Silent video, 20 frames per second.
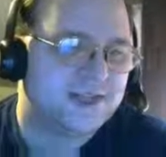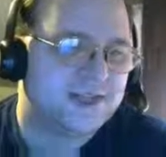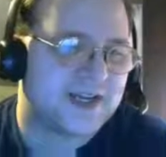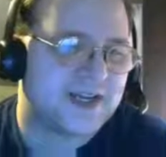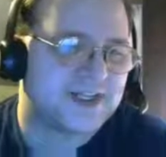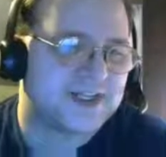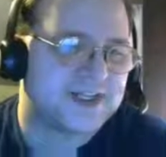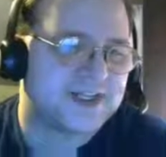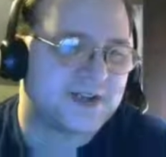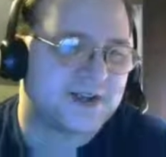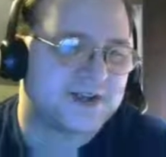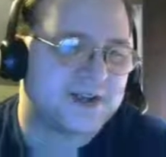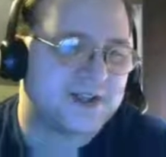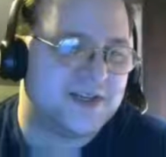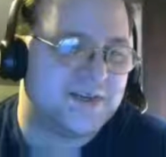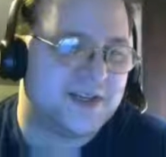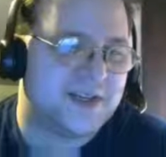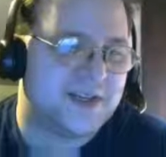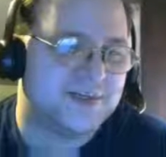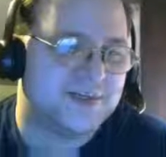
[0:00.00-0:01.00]
Goddess
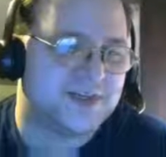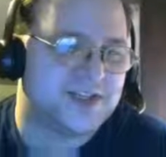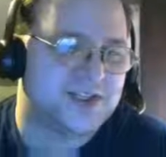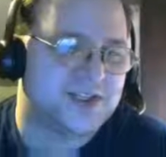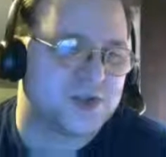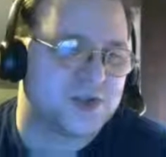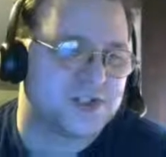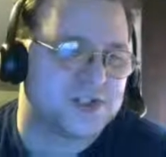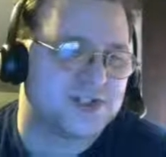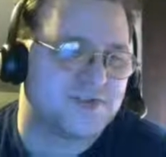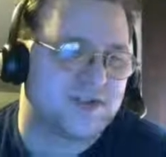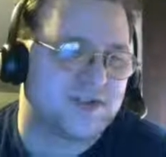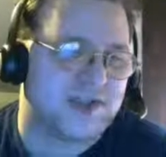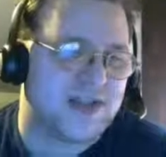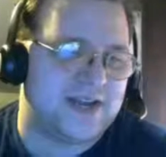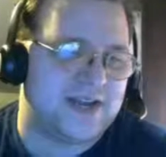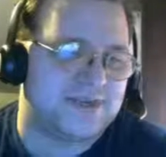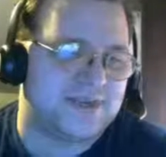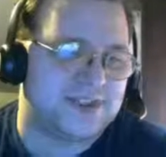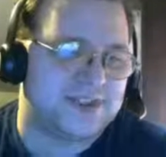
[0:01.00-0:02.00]
Althena became the source of
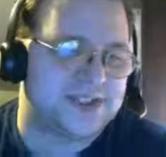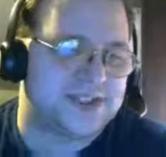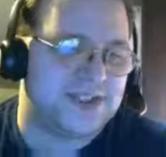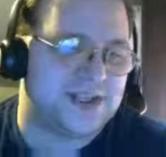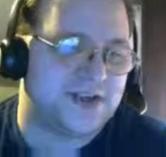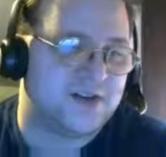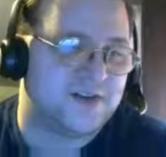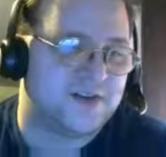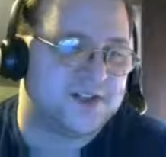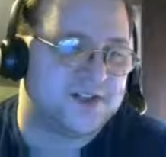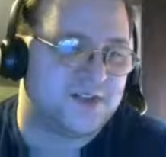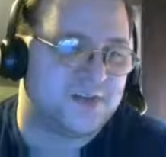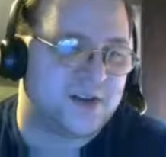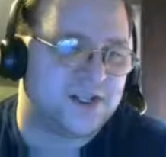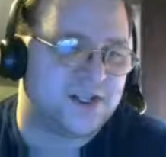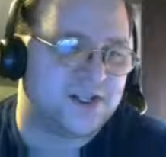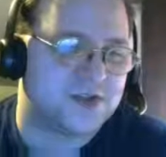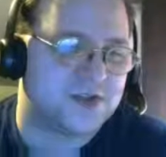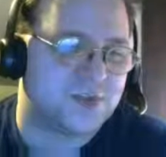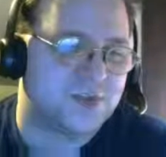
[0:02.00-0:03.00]
life at the center of this
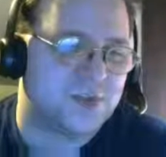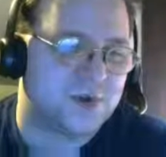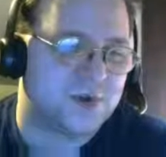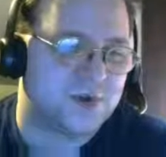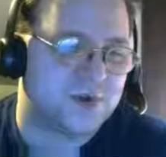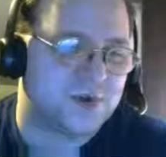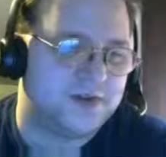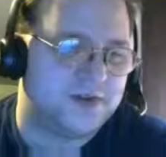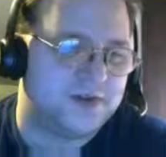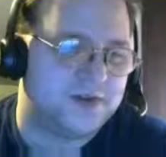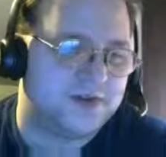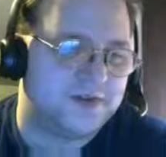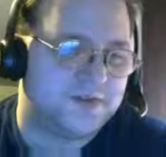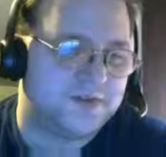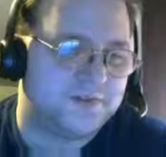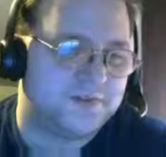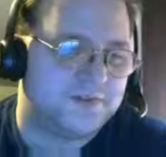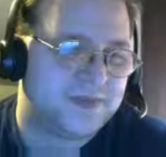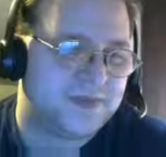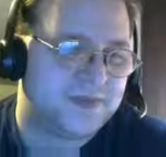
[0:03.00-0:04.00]
magical world.
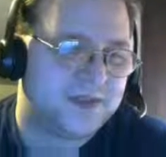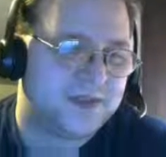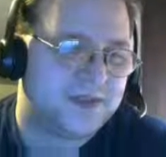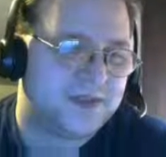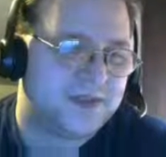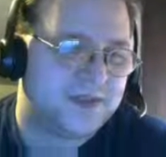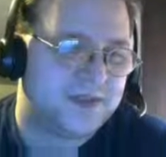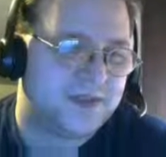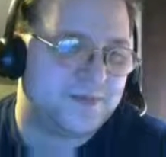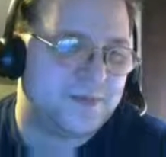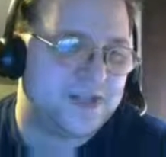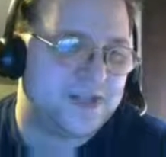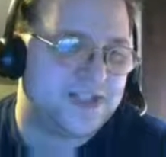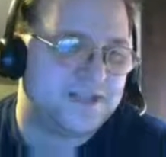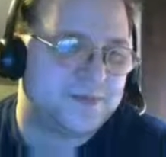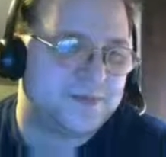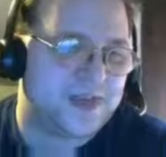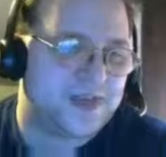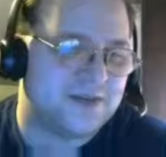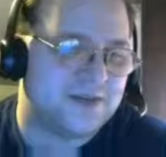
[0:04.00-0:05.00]
The
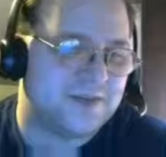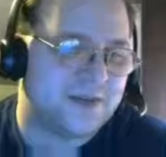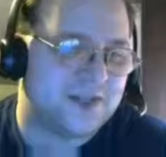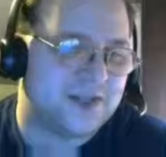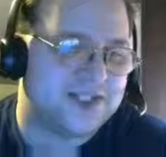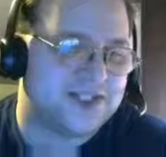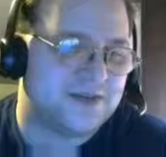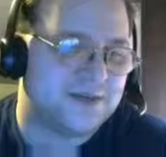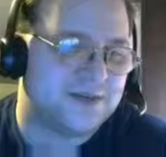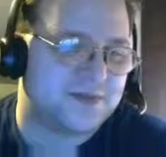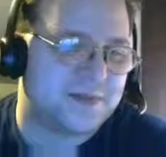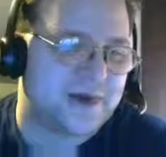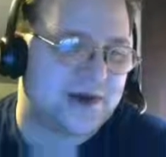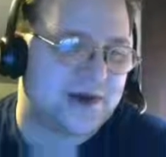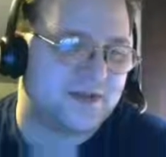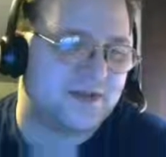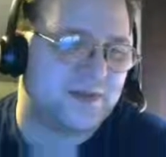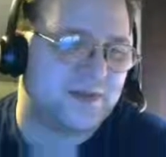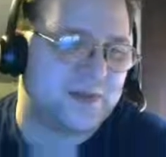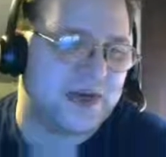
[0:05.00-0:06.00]
beastmen, blessed with
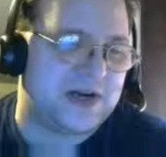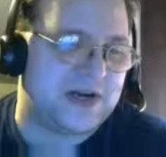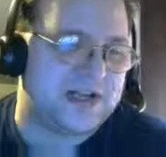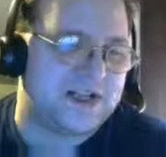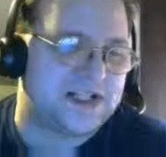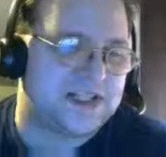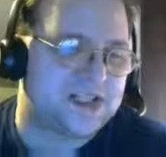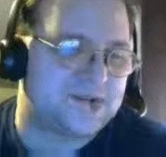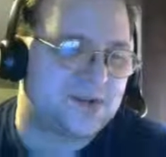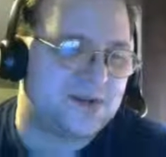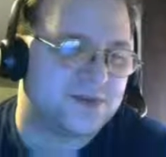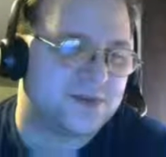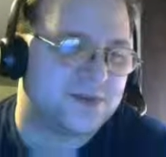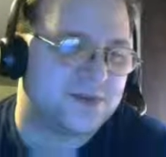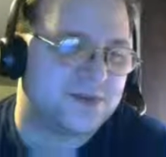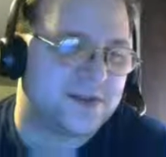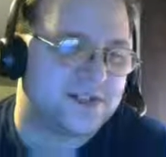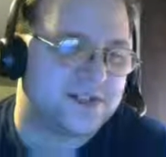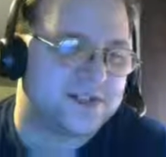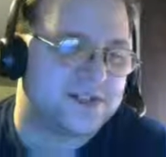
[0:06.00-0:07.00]
powerful bodies, swift
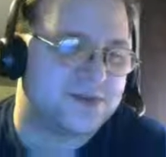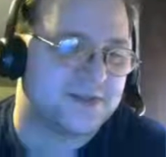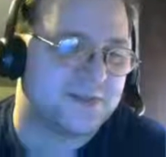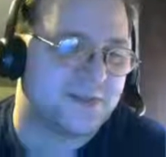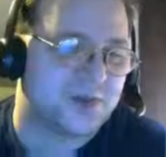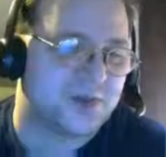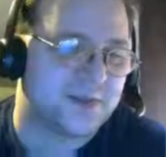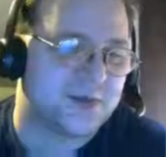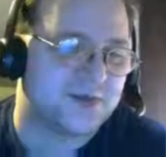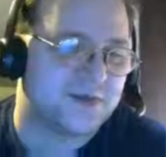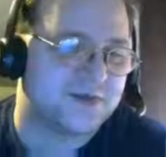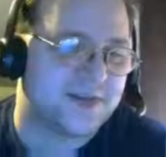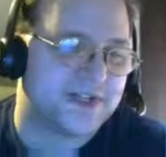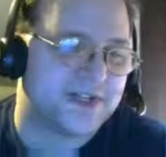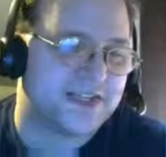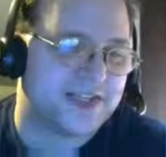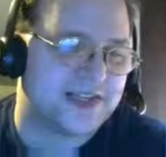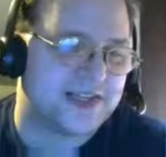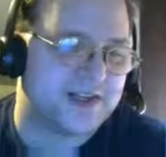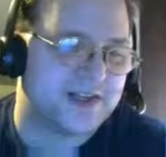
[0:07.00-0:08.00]
reflexes, and brimming with
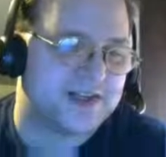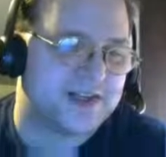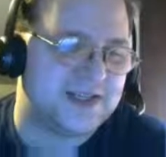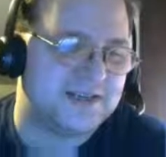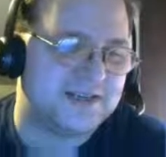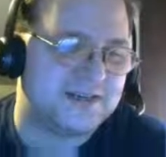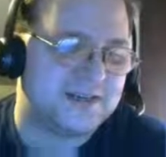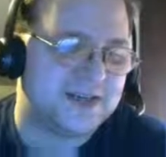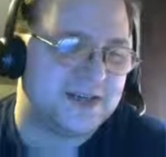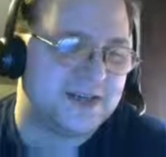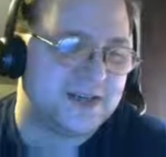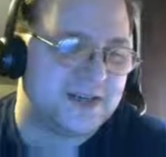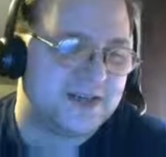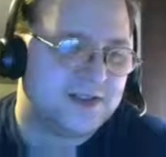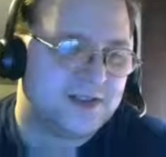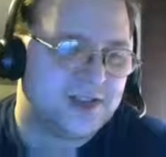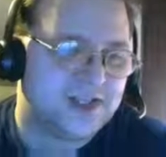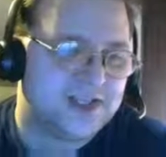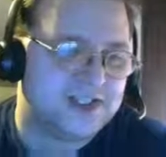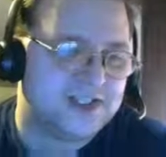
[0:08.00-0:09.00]
vitality,
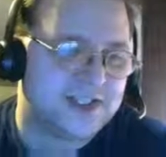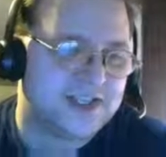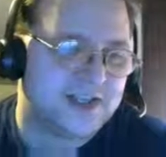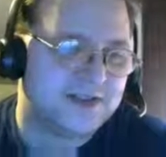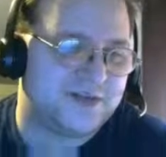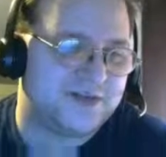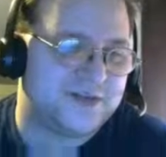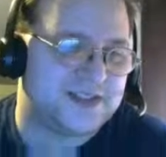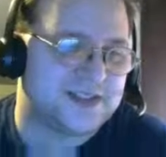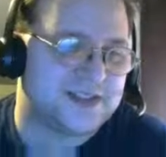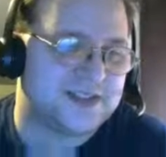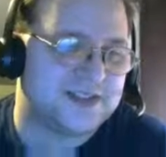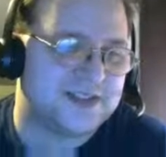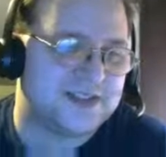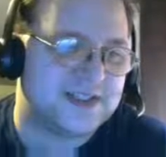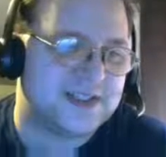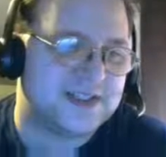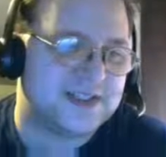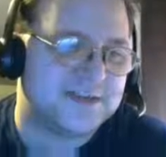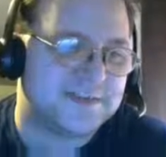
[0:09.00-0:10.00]
they excelled
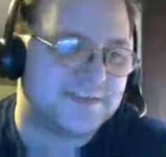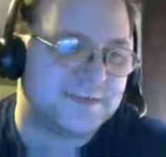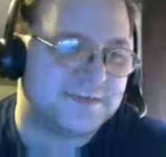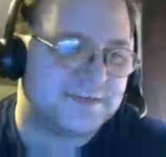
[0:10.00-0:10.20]
physically.